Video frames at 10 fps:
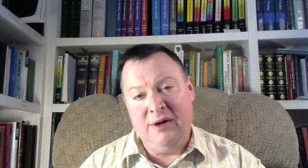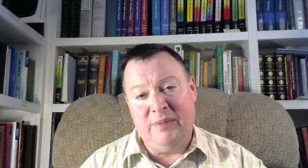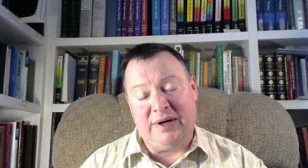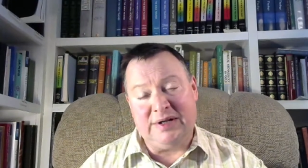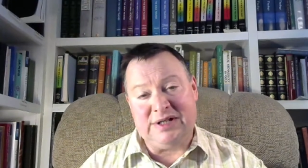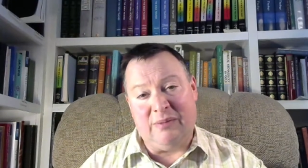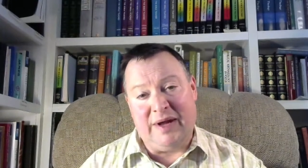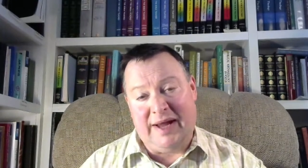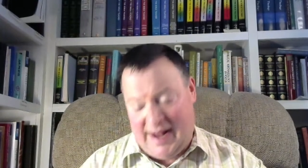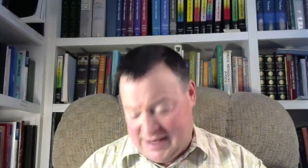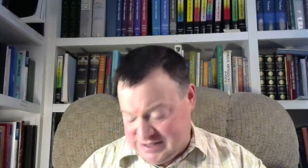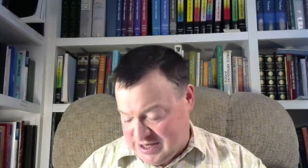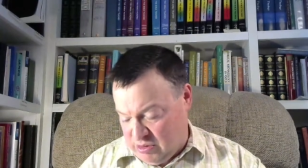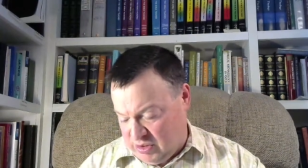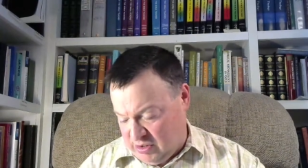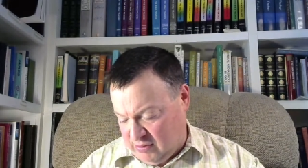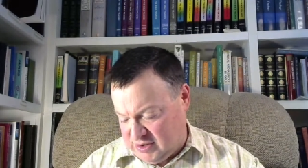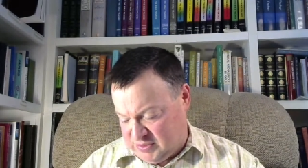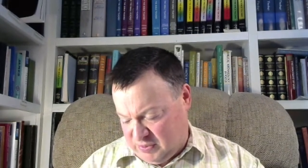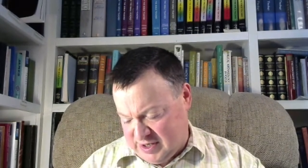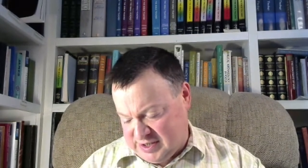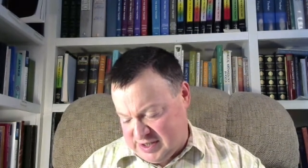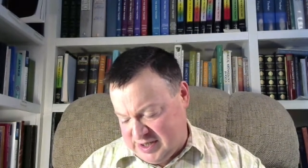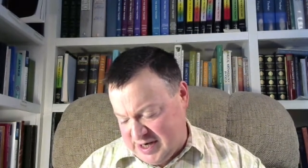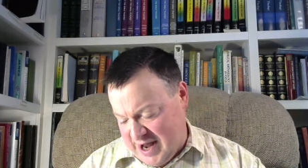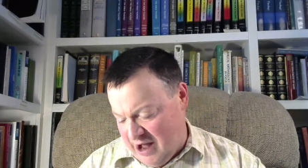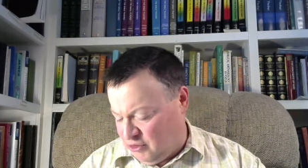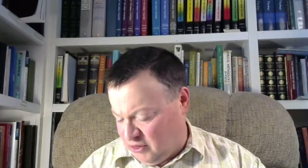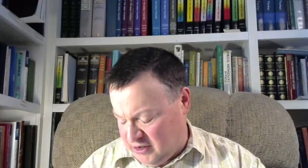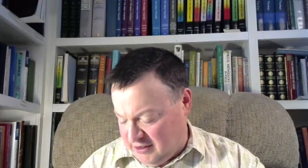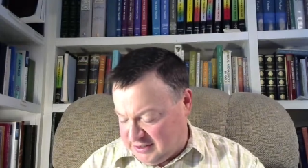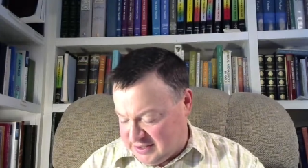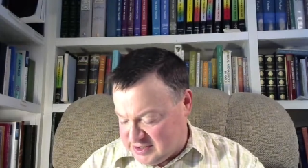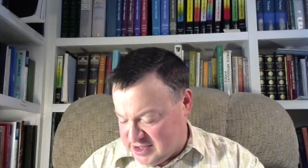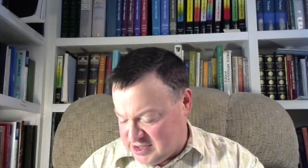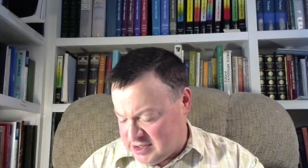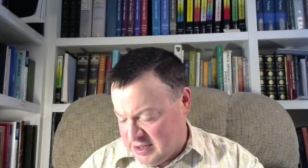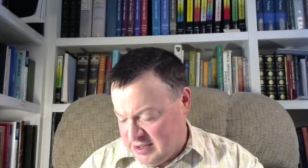because they'll be cast out of the Lord's presence into outer darkness, as